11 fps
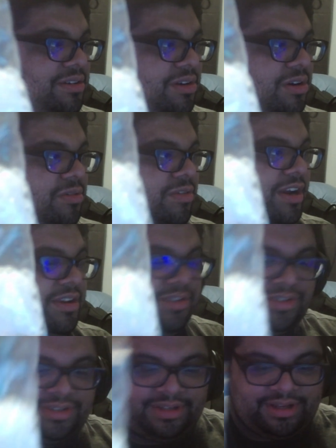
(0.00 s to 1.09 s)

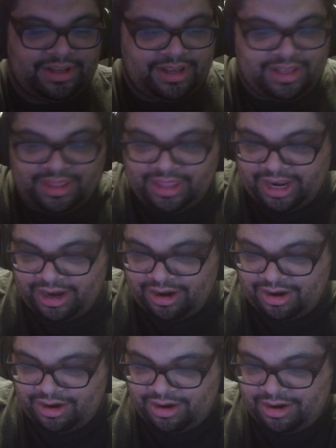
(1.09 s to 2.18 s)
O-rings,
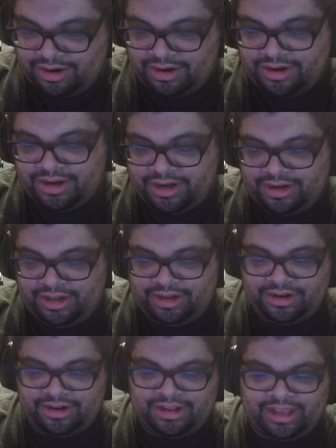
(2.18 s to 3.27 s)
they're,
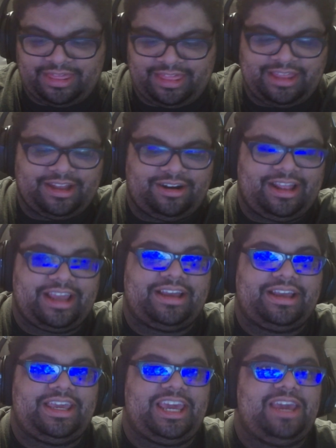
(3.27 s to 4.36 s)
I think they're
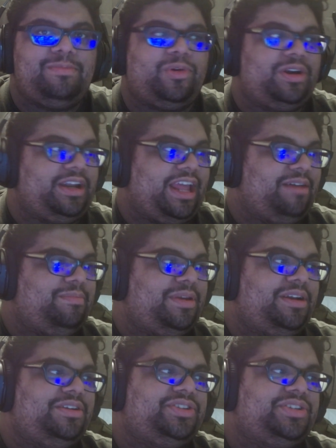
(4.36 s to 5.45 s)
keyboard
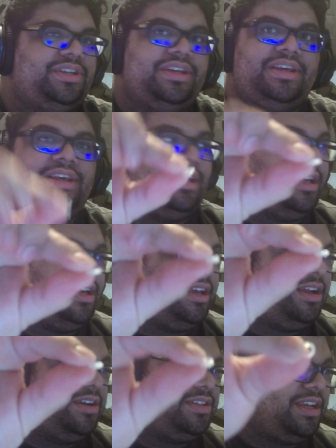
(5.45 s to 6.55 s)
dampeners.
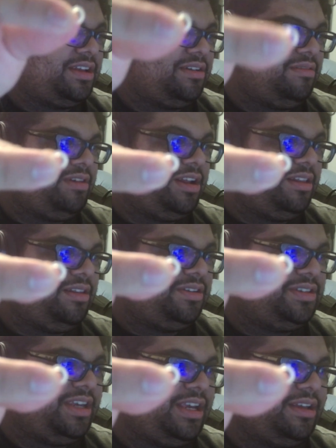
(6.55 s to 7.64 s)
Here's what it
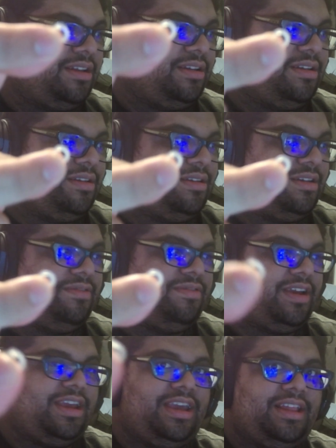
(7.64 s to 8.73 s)
looks like if I
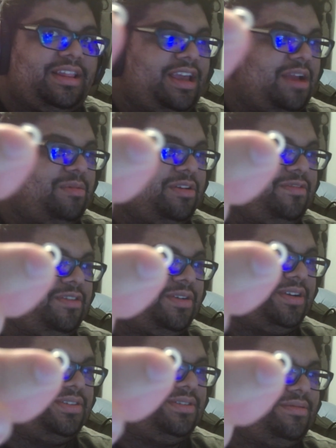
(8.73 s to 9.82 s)
can get the camera to
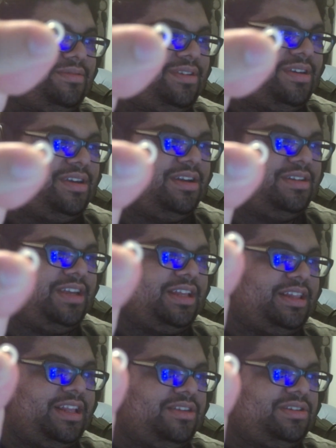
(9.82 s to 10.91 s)
focus. It's like
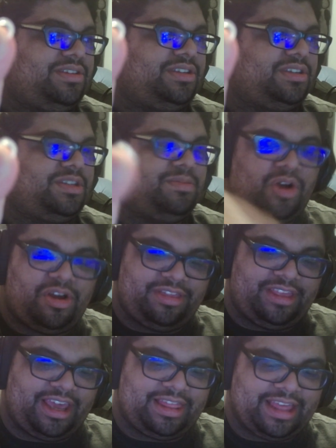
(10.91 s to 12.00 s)
this small
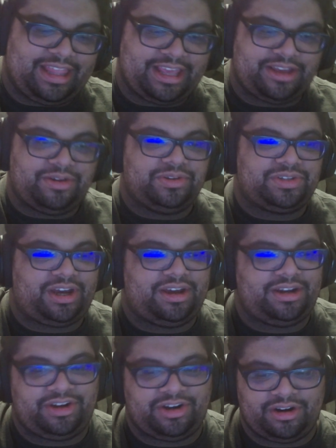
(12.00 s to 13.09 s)
thing that goes
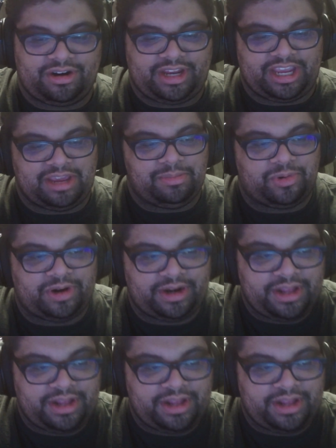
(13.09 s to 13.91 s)
on your keyboard